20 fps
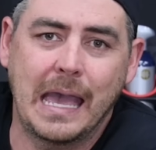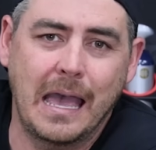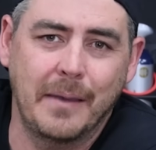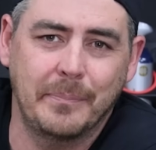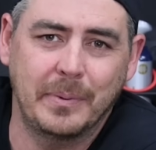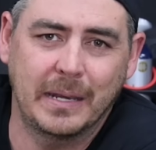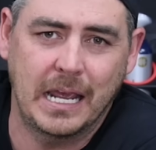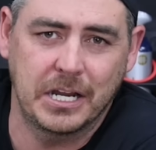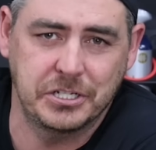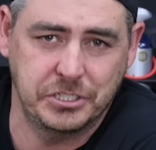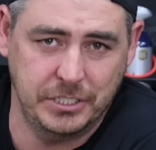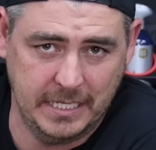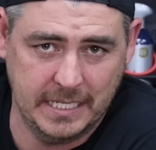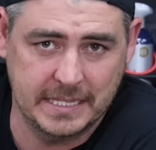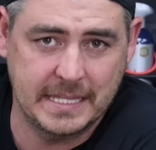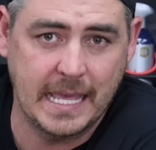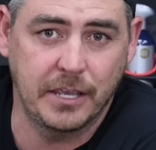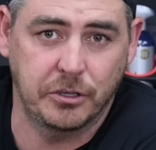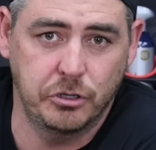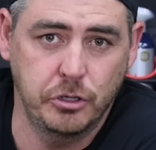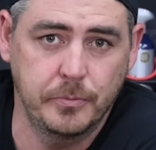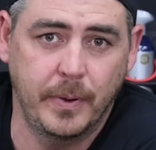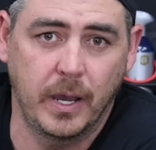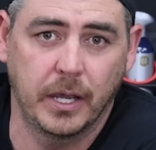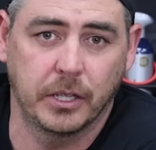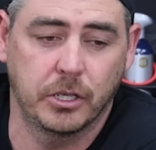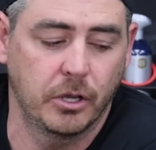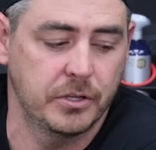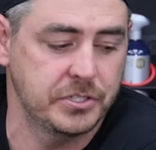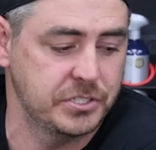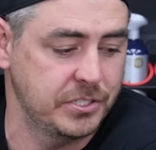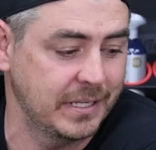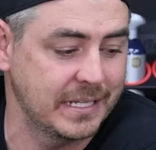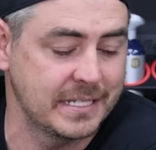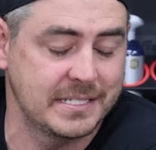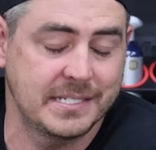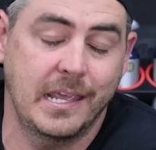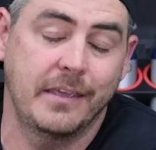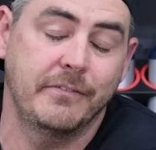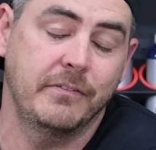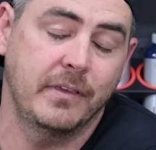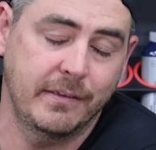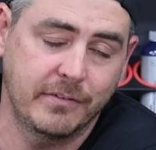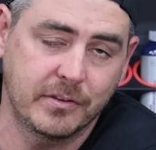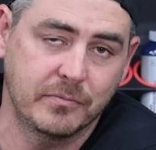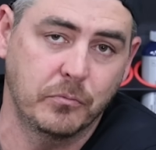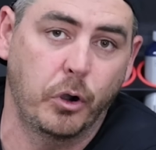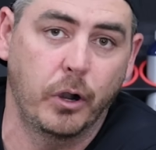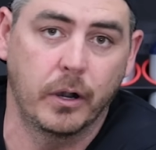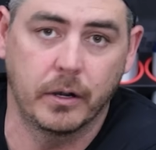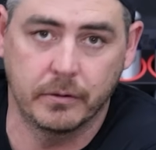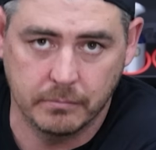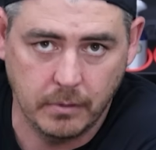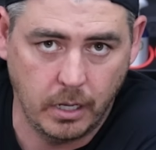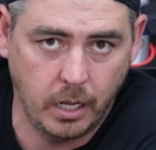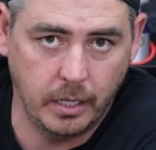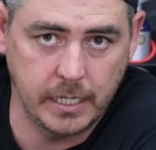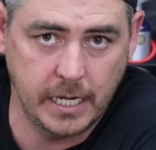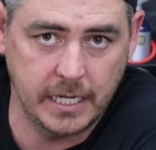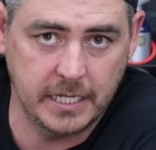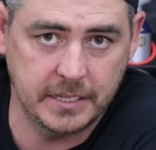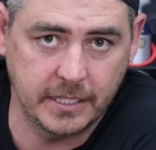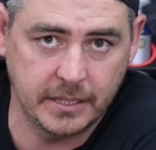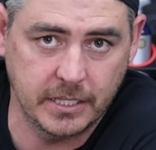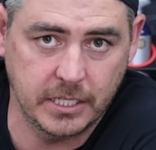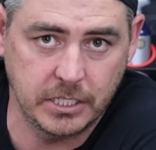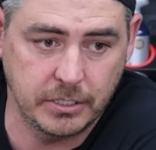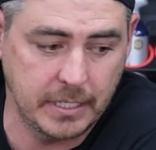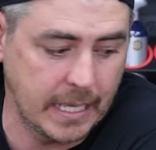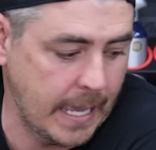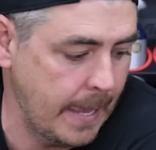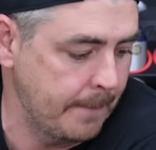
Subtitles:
the app and actually get that coupon code so you can save even more on anything that you